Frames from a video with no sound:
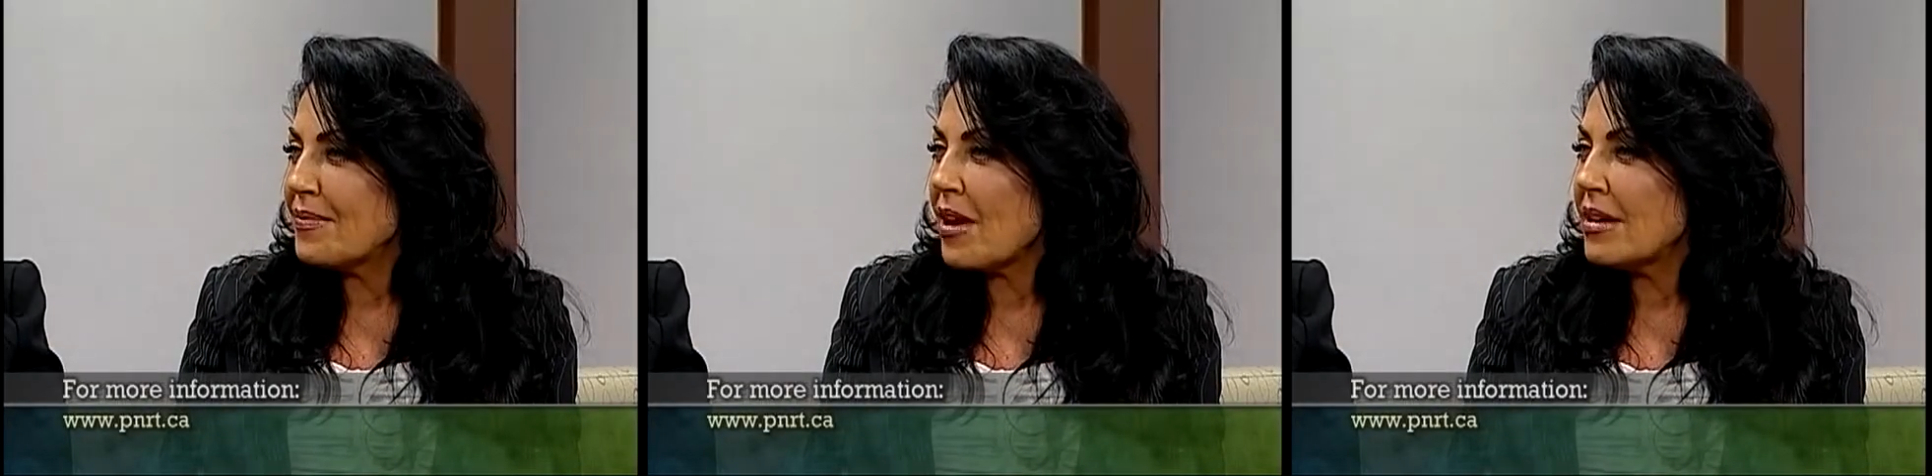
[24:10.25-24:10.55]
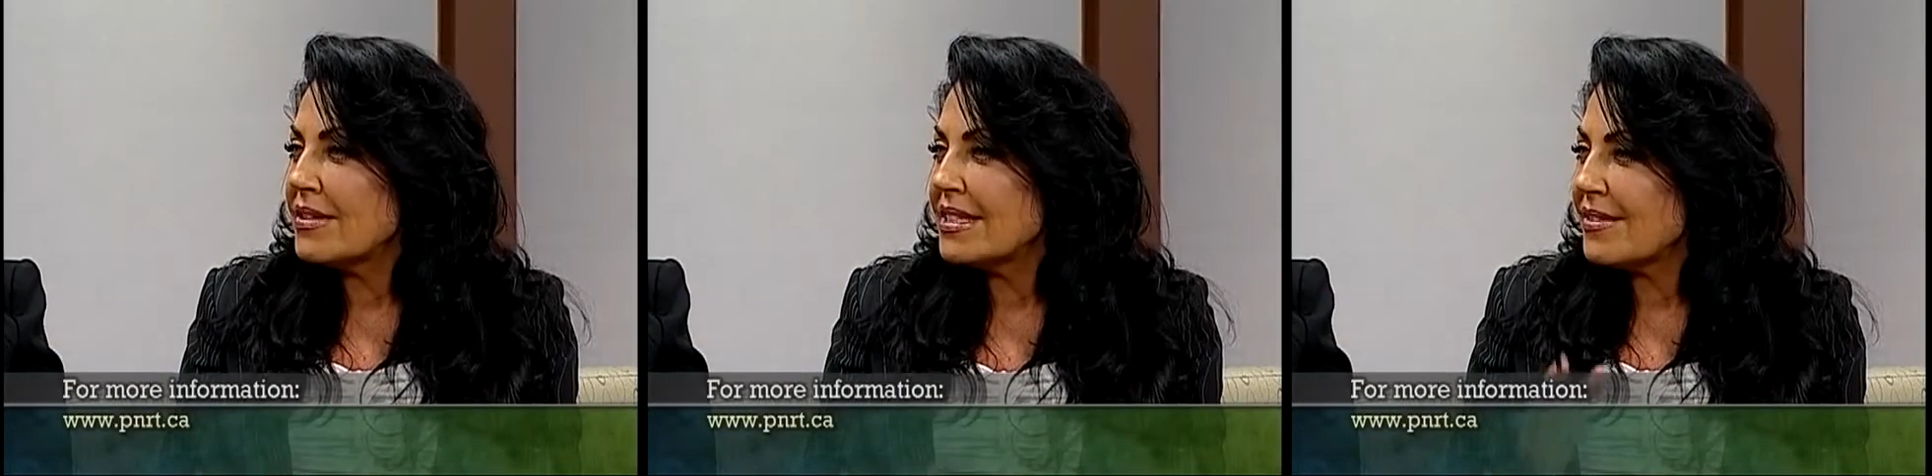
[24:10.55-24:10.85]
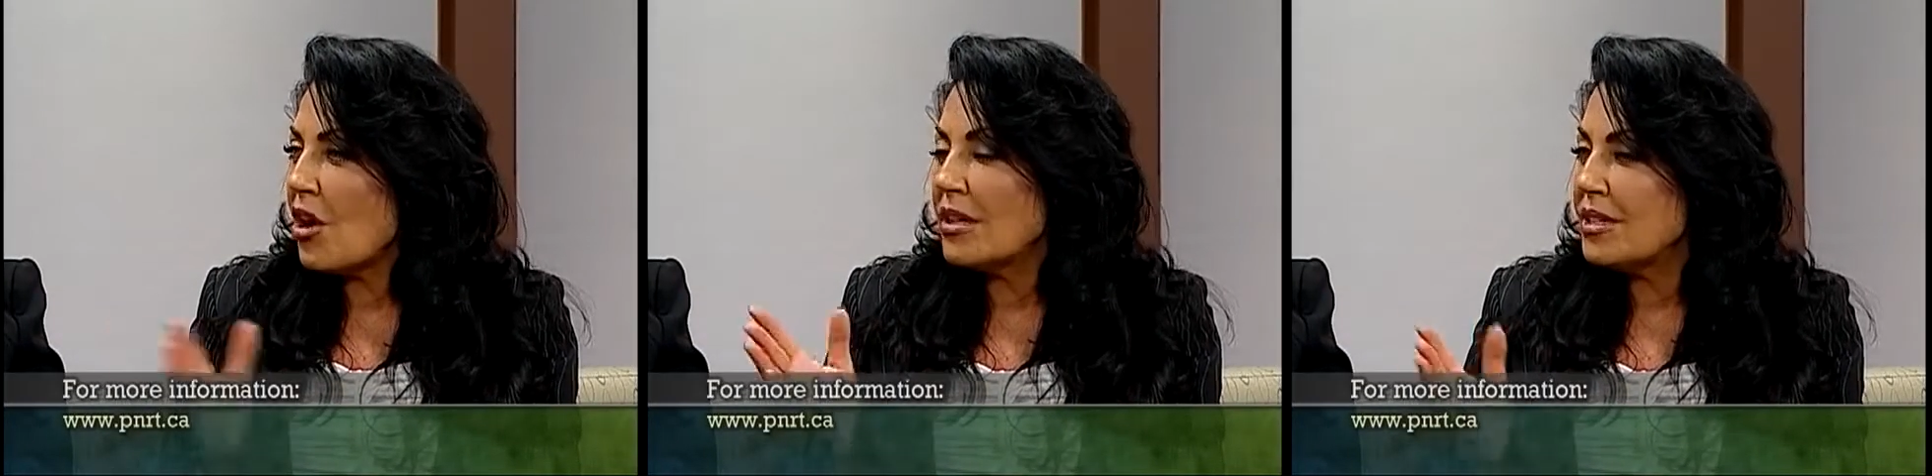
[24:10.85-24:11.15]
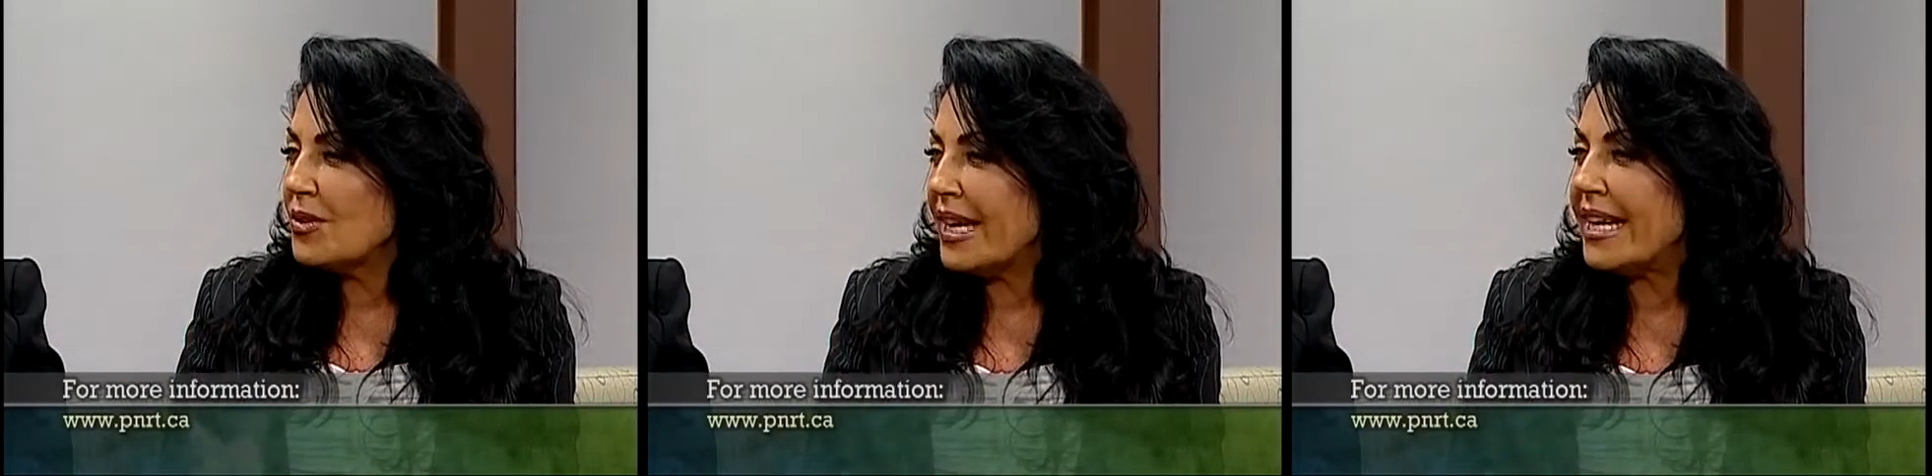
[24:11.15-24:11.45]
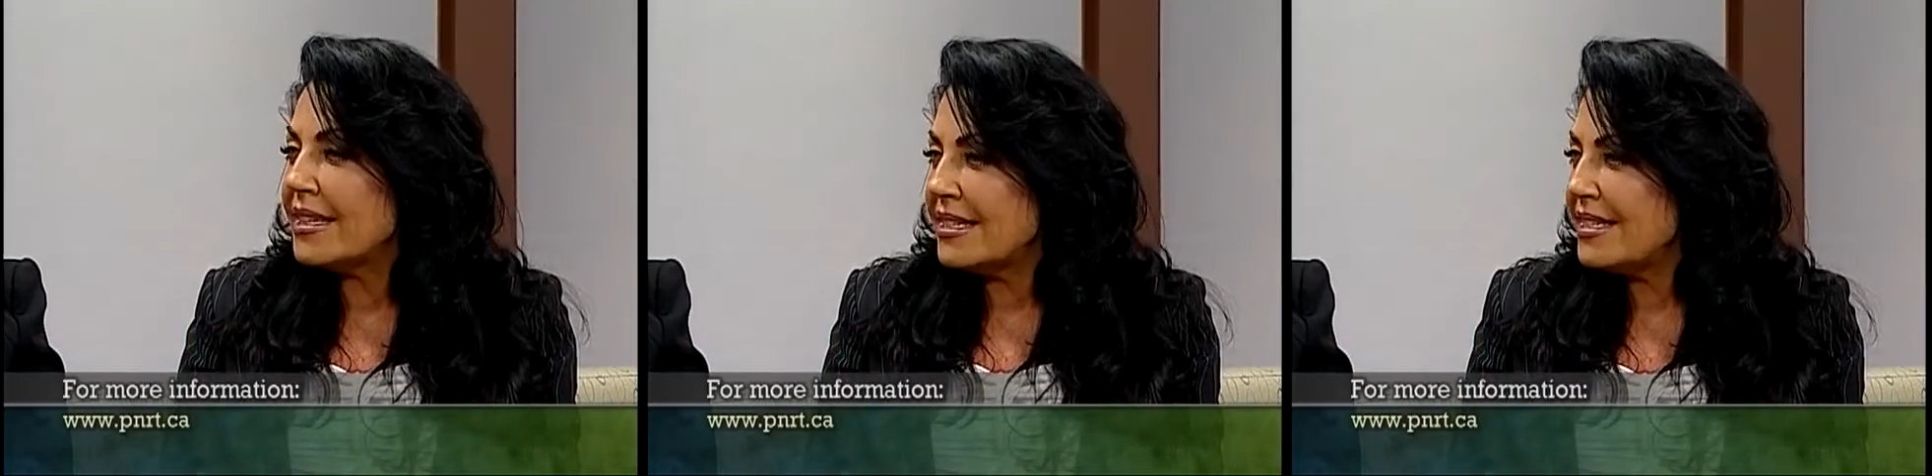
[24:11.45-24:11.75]
us all to
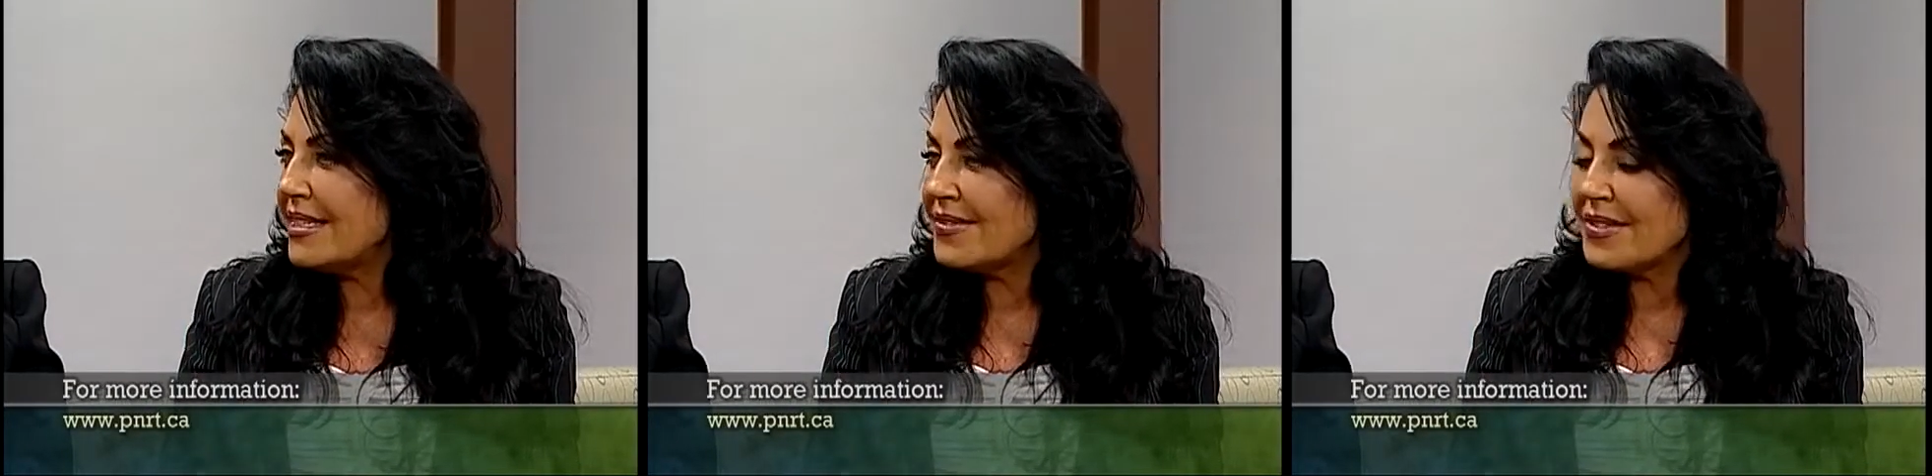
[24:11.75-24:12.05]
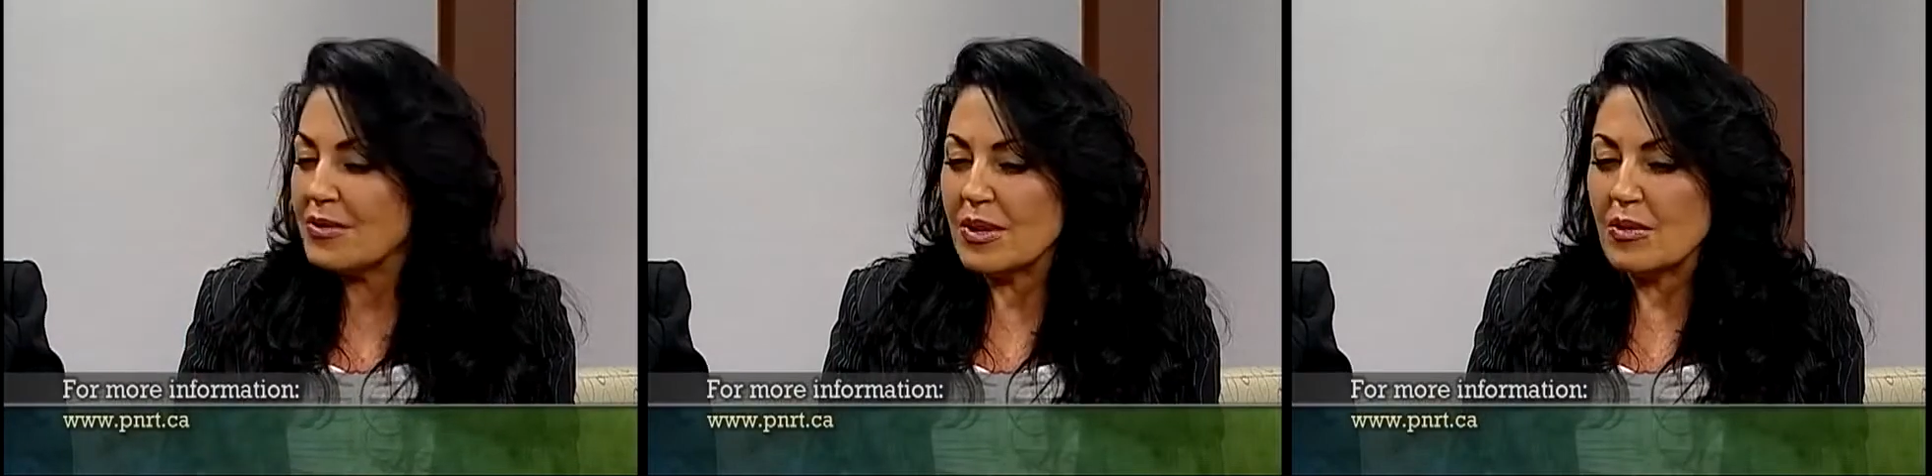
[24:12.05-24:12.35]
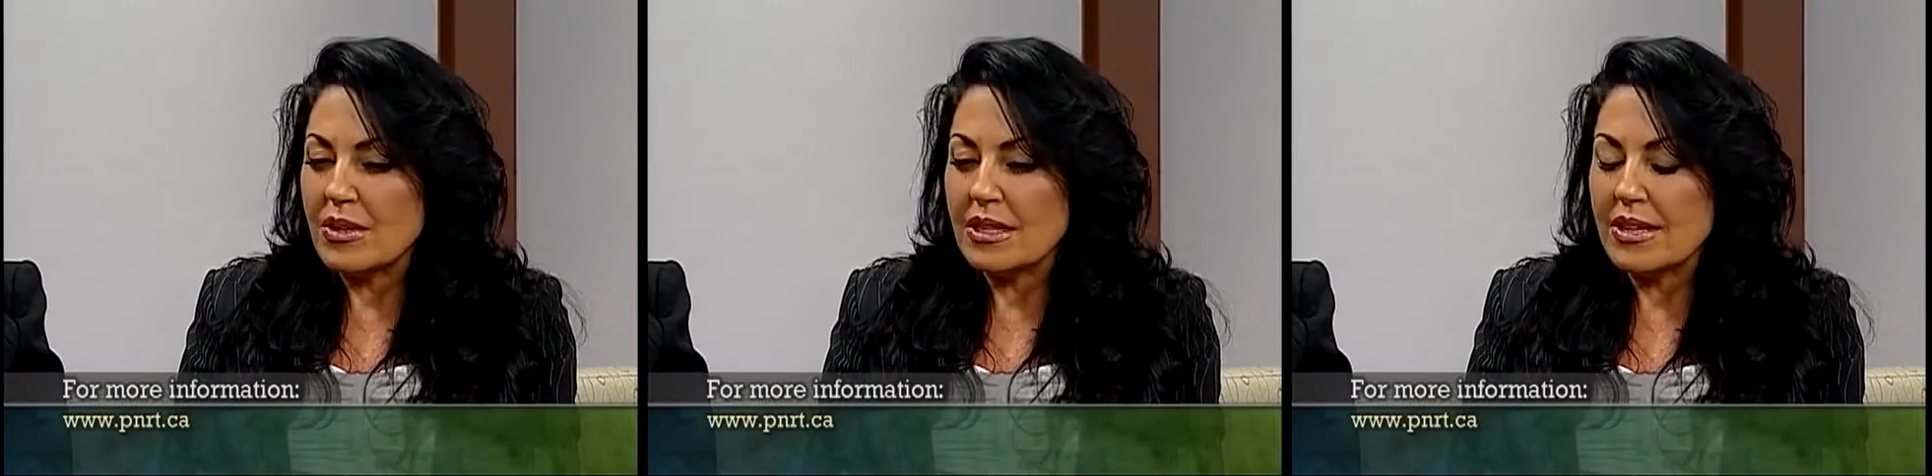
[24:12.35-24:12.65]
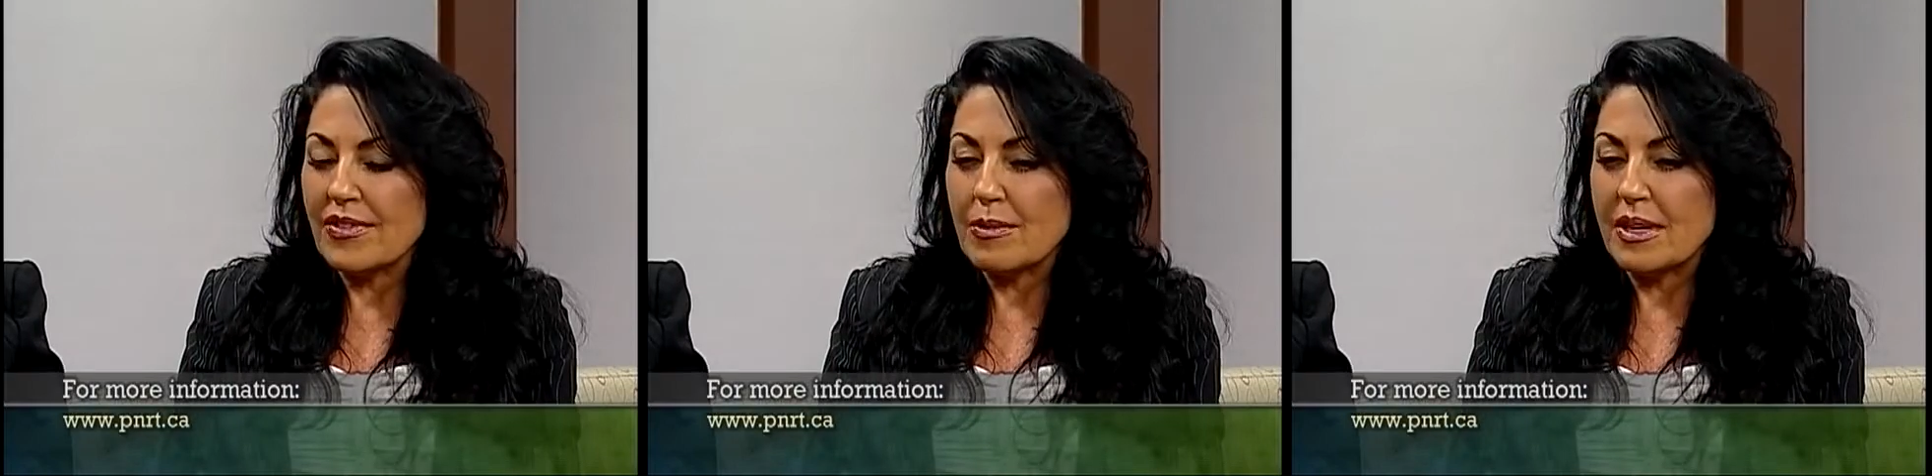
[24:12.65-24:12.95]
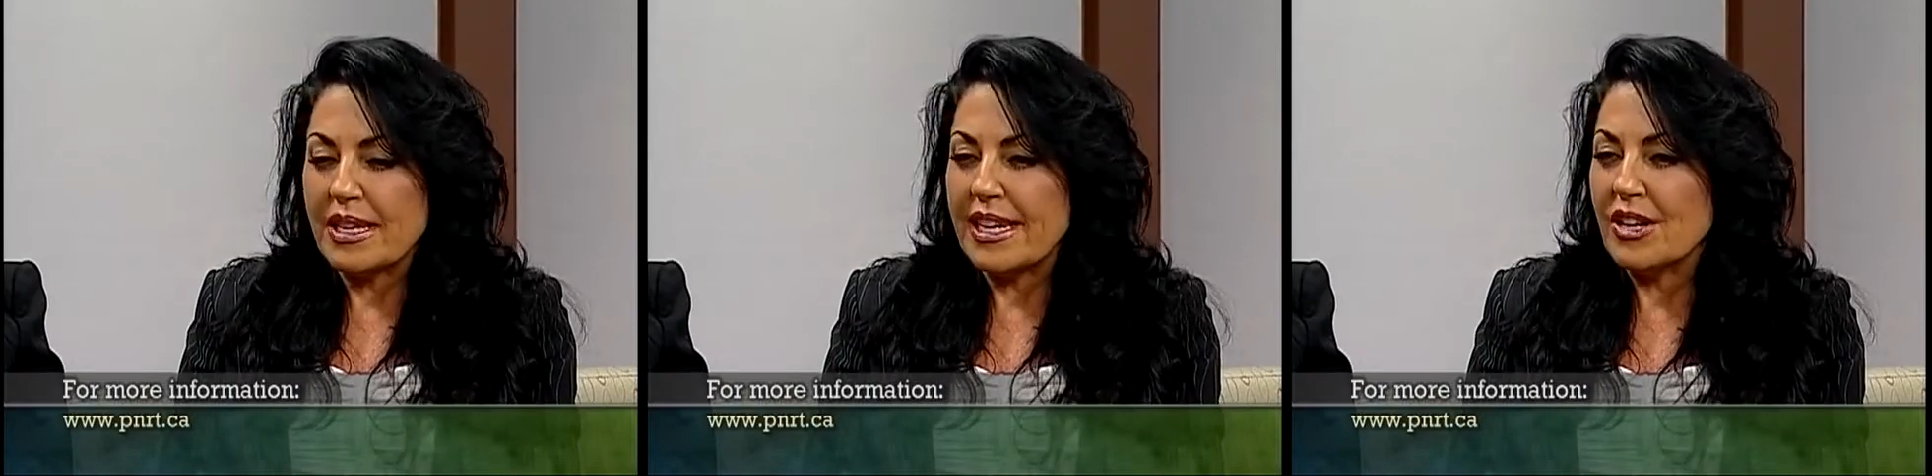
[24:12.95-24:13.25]
England, we were there for about
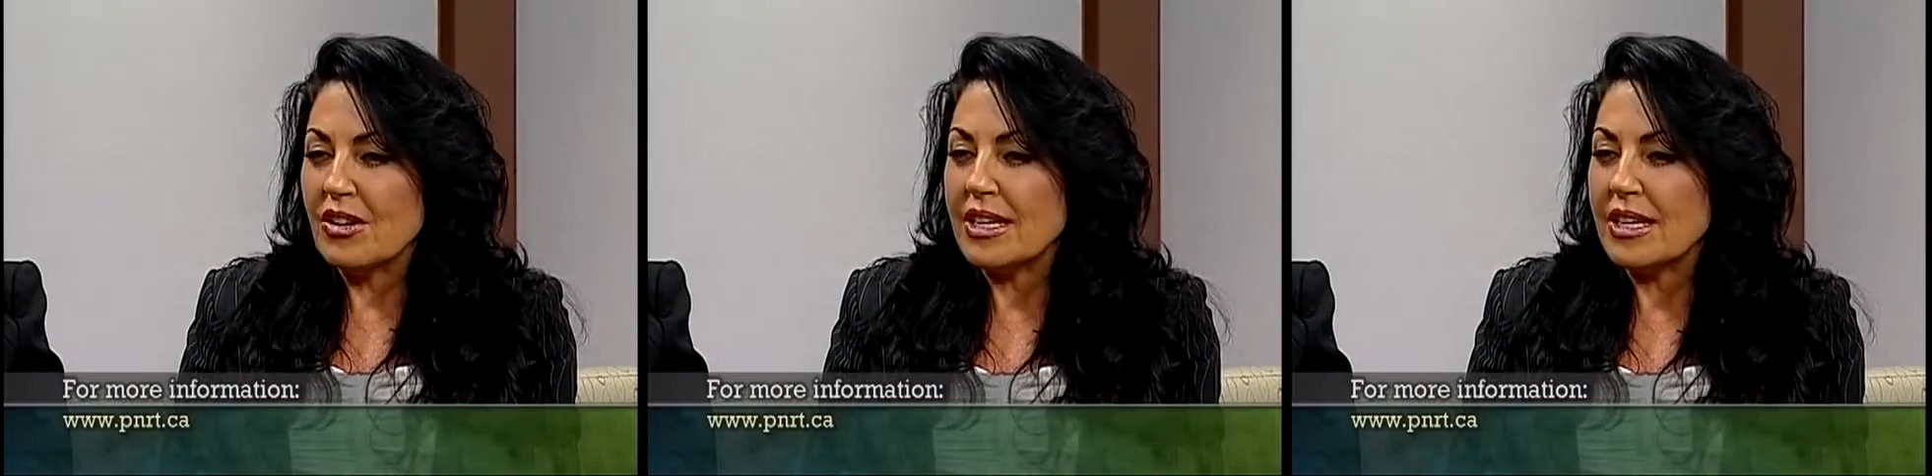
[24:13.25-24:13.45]
a year.